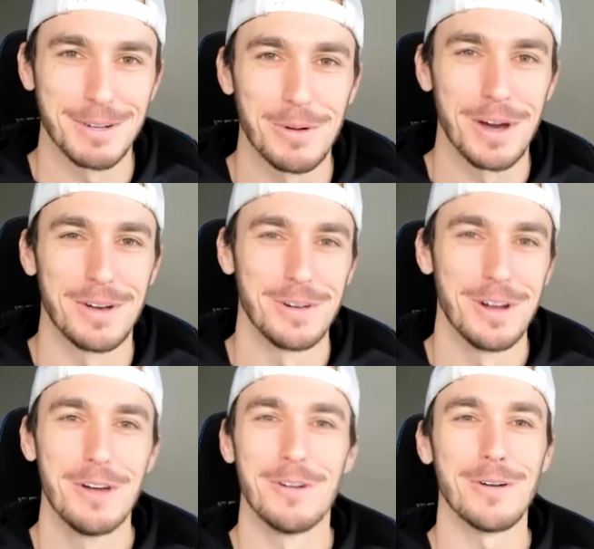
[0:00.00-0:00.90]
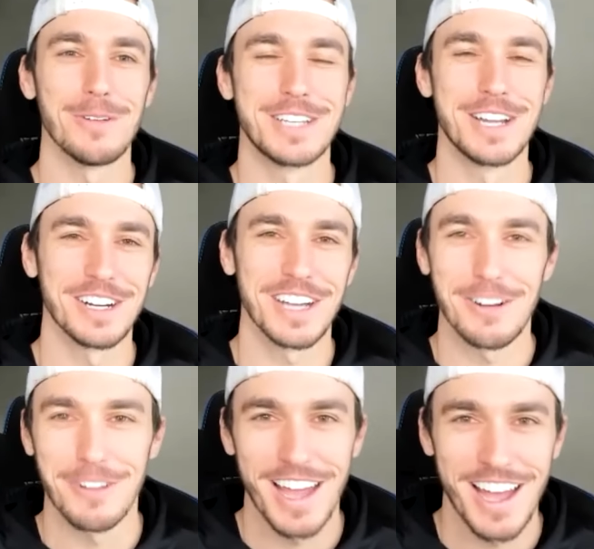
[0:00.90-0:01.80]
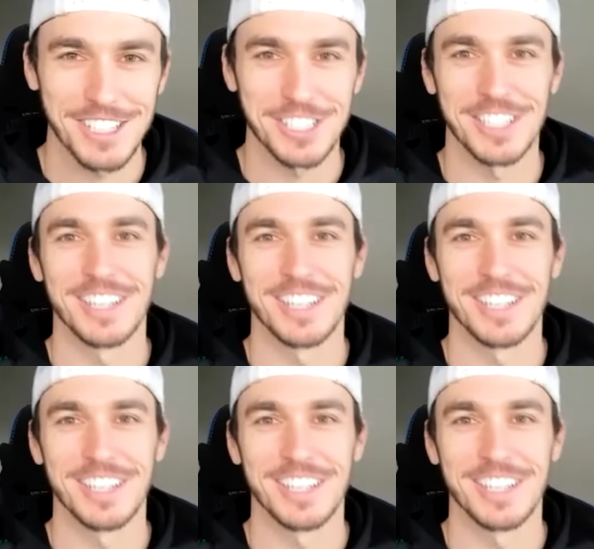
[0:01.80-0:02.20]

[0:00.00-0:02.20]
what, what was your gut reaction?